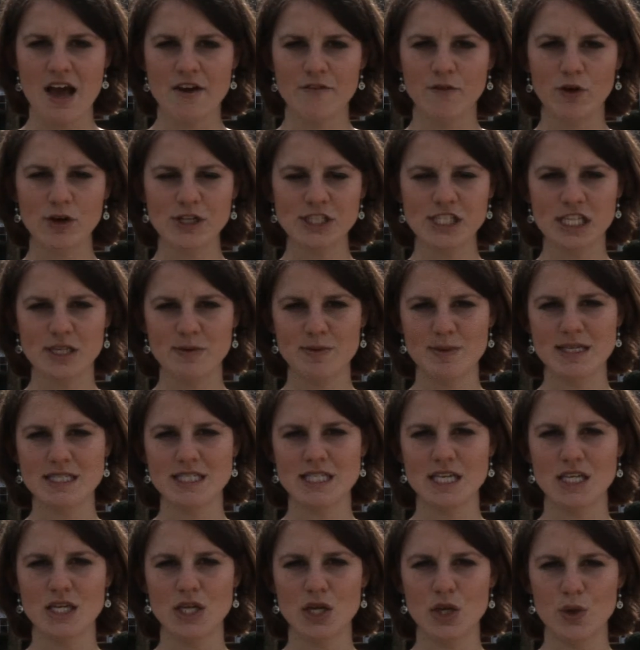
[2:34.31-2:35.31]
For
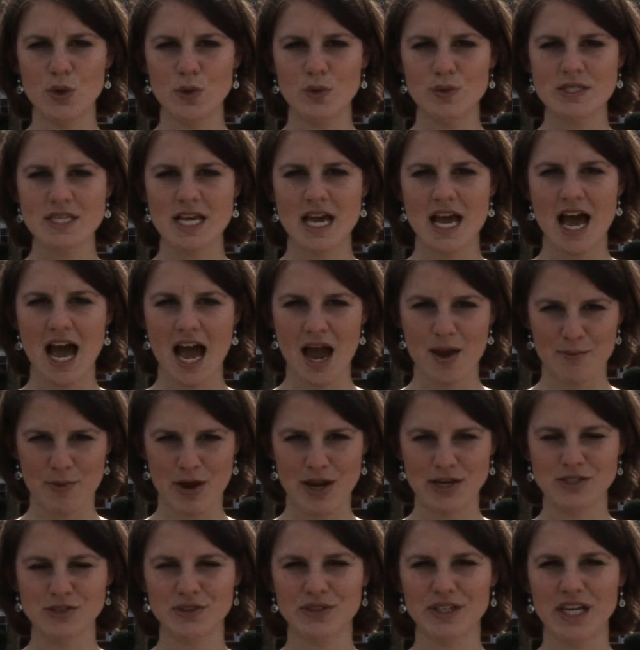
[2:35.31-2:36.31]
GBC News, I'm
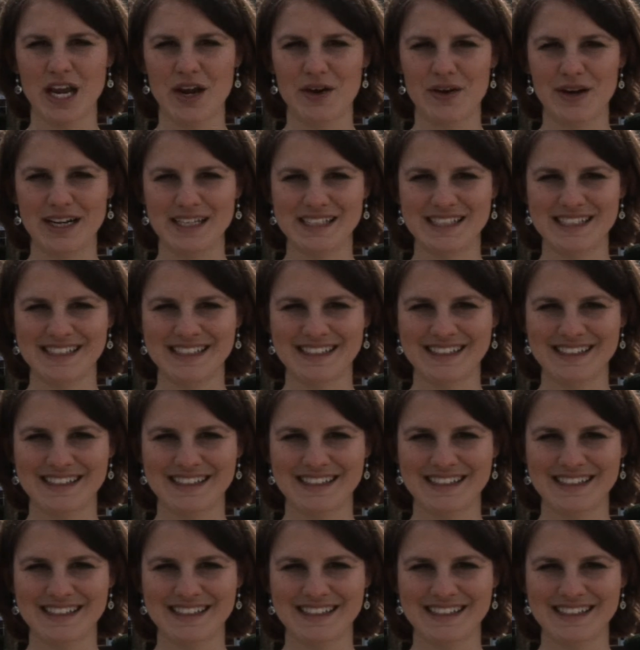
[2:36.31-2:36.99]
Rachel Garrett.